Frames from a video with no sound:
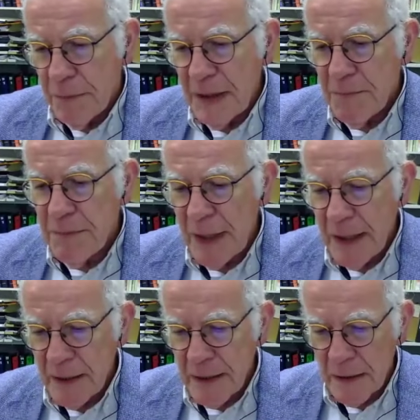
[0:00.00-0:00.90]

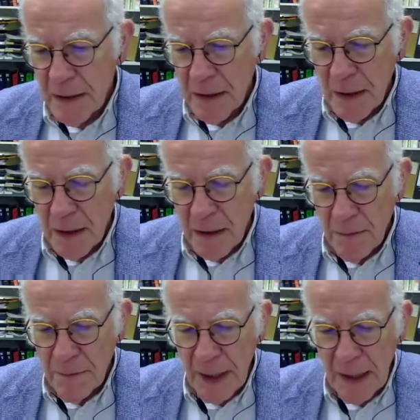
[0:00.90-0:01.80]
prepared
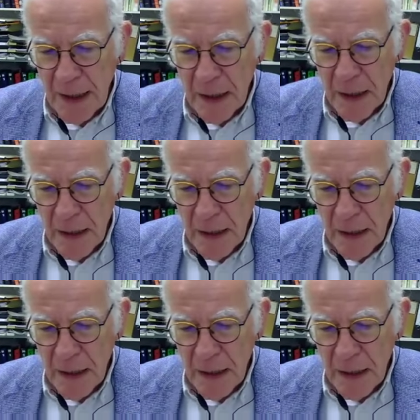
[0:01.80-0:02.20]
by